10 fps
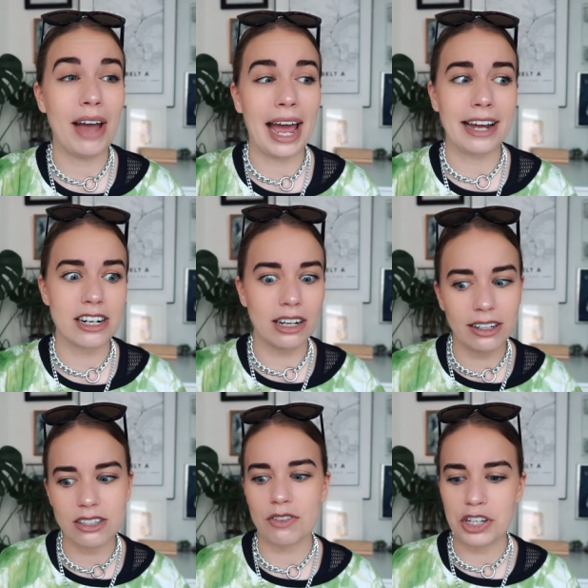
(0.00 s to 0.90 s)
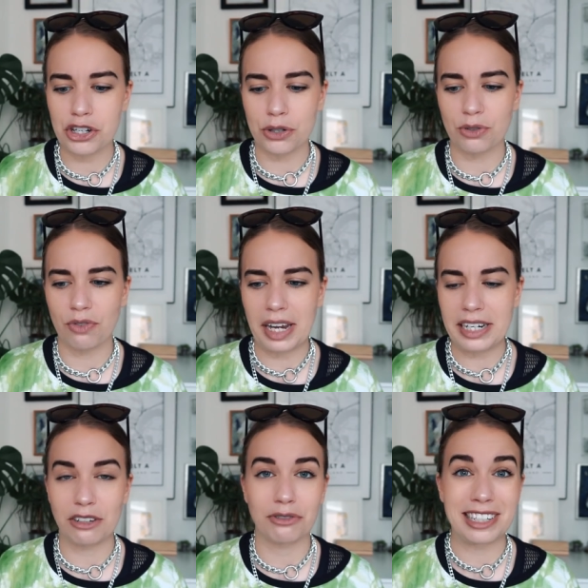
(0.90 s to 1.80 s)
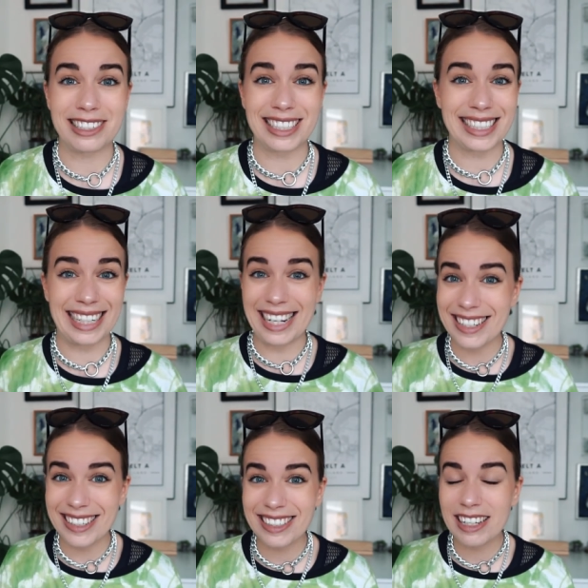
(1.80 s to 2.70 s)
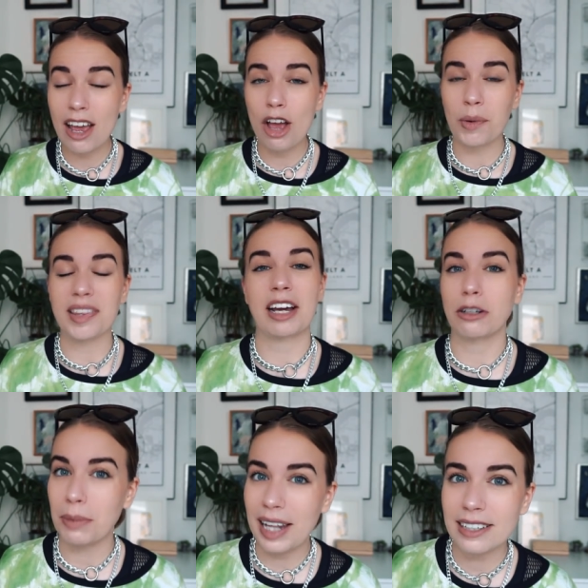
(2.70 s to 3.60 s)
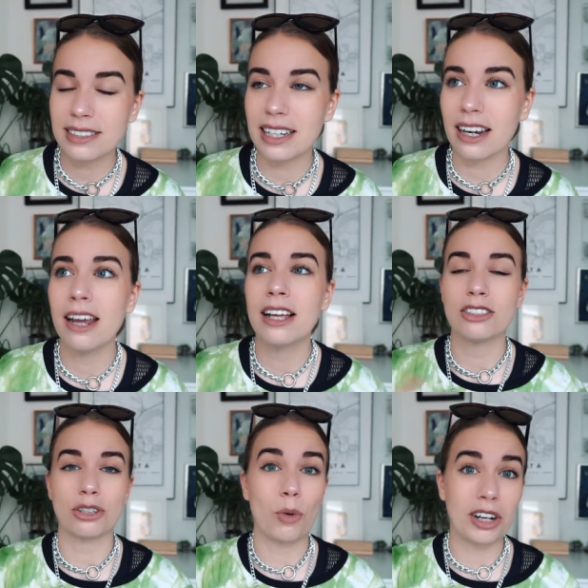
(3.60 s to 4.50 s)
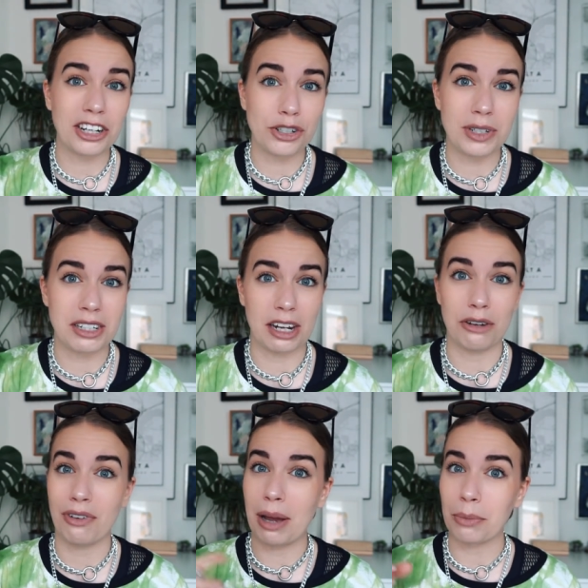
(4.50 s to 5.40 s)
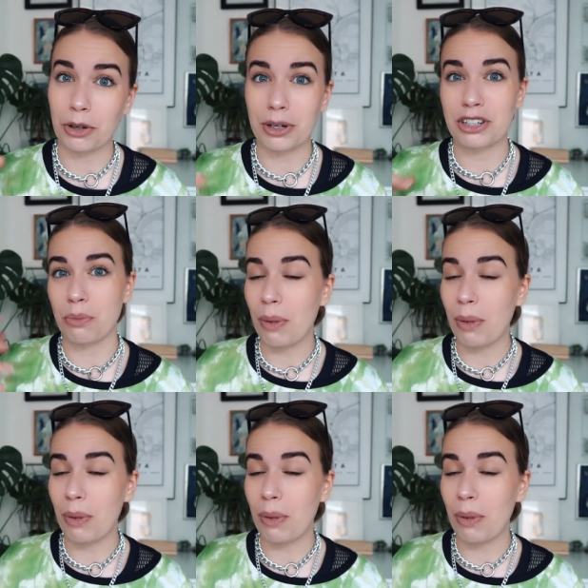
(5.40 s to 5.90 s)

had lots of issues finding, for instance, lettuce without plastic. So what I do instead if I'm going to